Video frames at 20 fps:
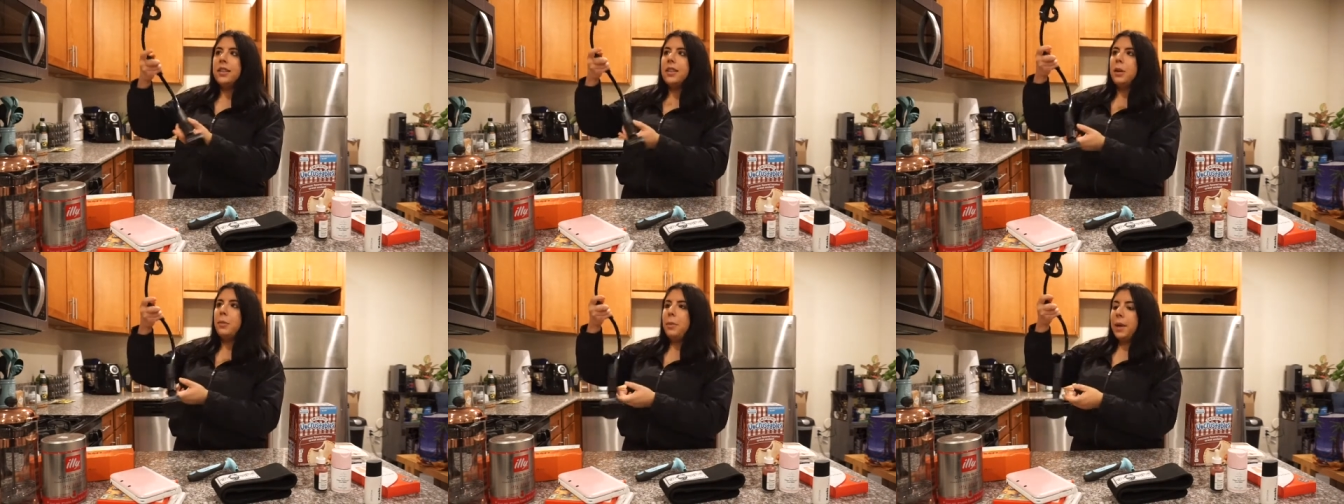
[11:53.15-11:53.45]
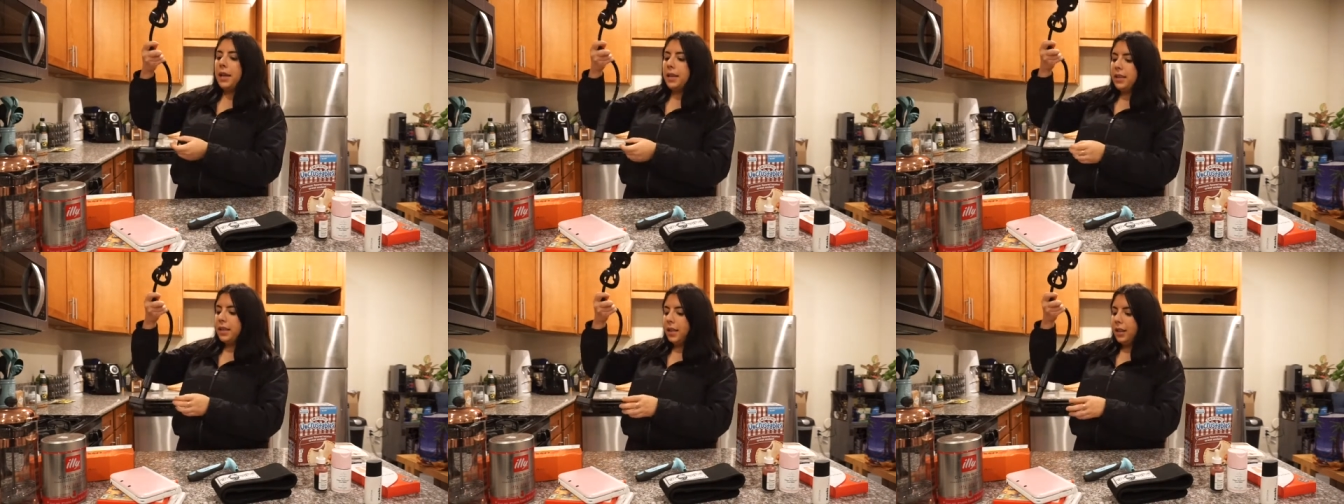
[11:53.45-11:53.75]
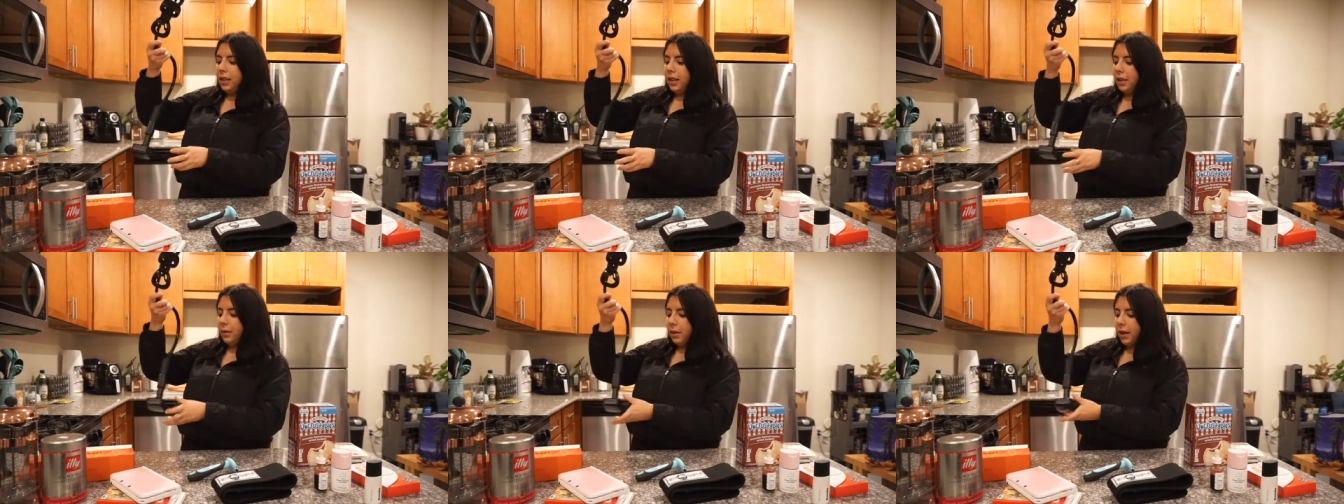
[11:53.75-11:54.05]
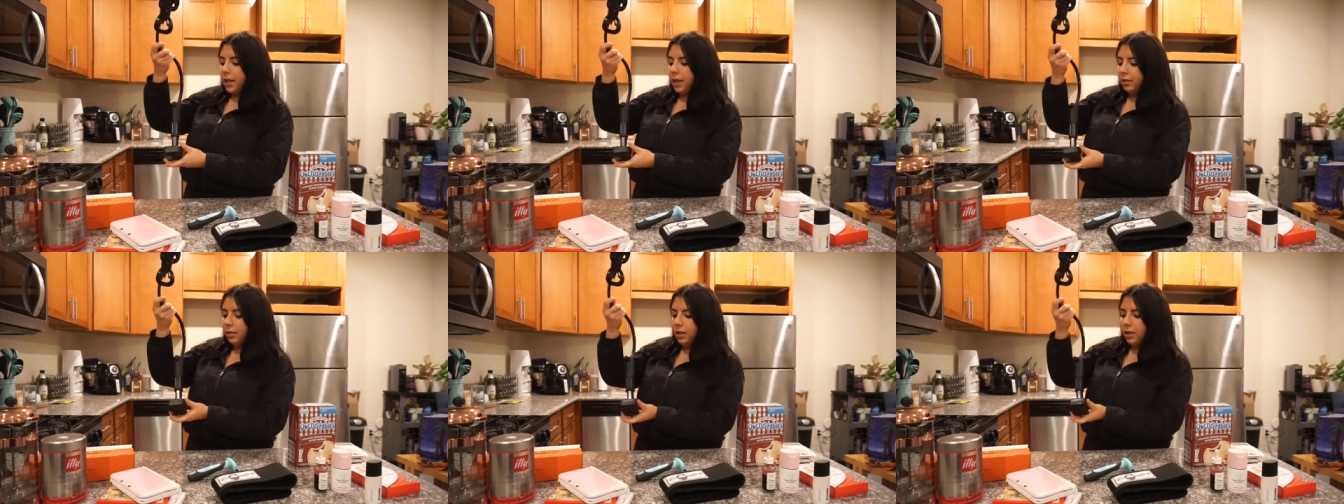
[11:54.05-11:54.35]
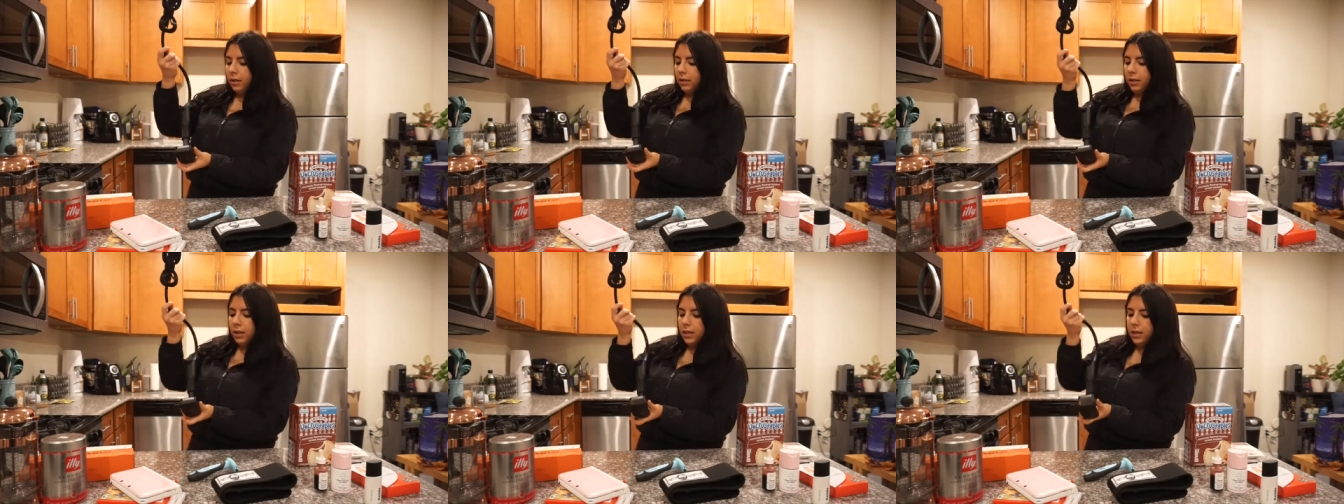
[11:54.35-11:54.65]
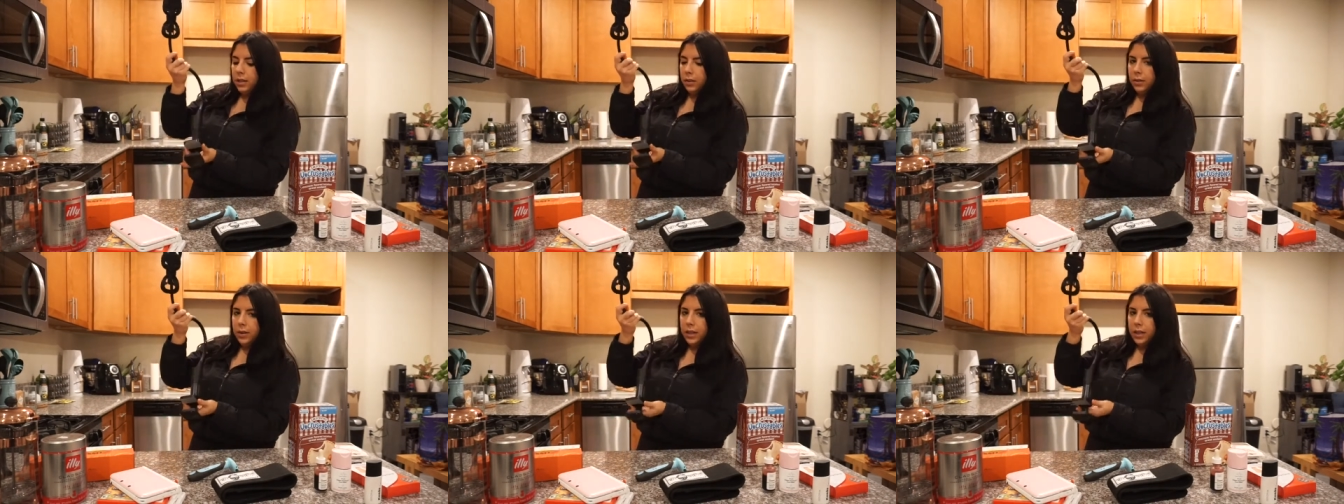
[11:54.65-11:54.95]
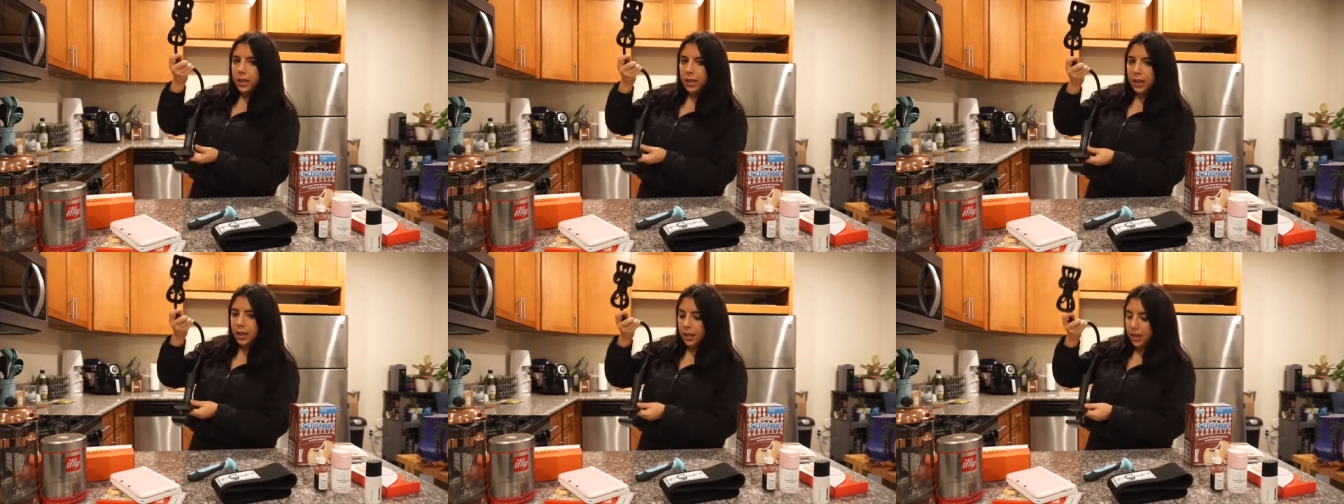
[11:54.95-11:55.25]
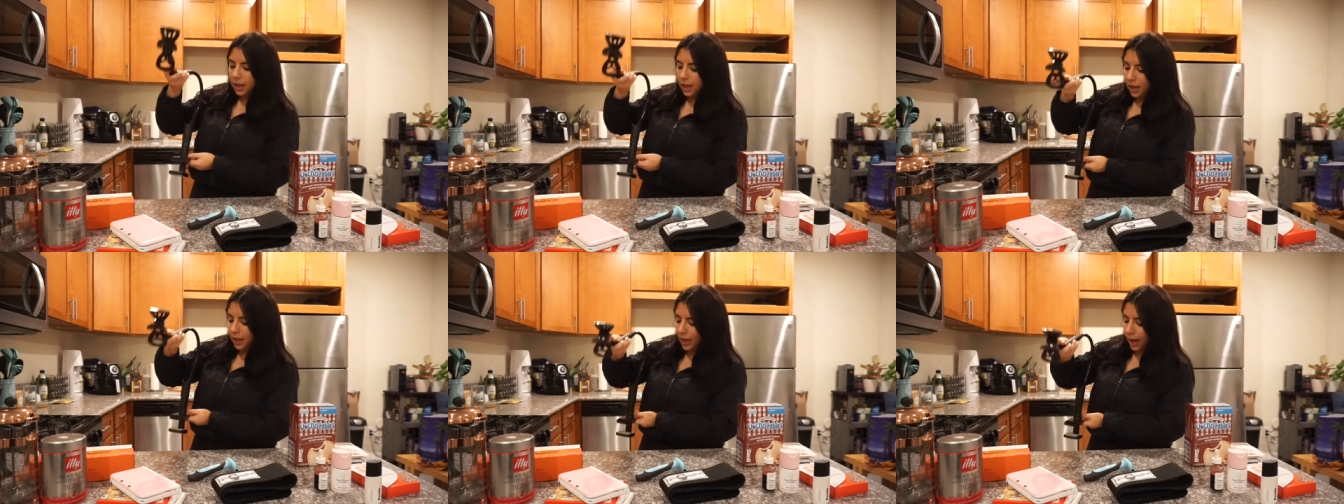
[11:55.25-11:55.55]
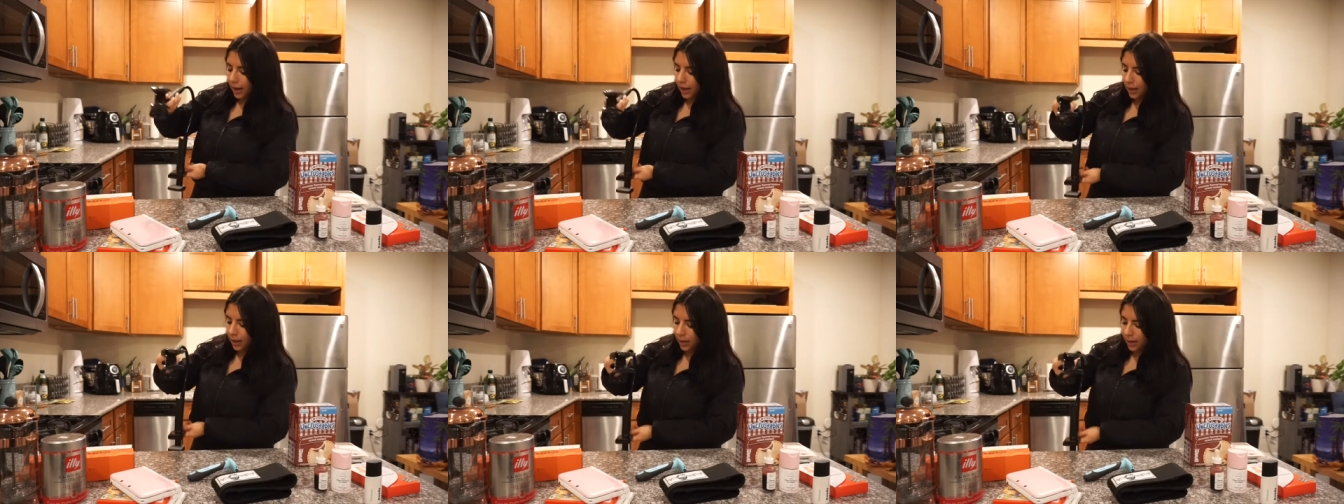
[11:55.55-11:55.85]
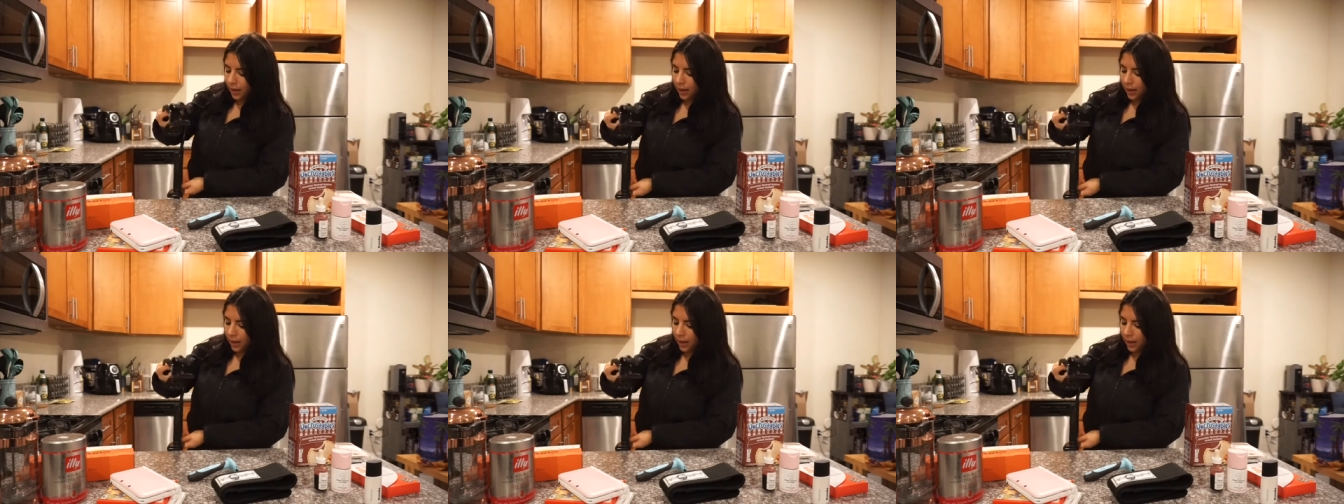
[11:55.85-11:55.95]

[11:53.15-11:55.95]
So basically what you do is you can connect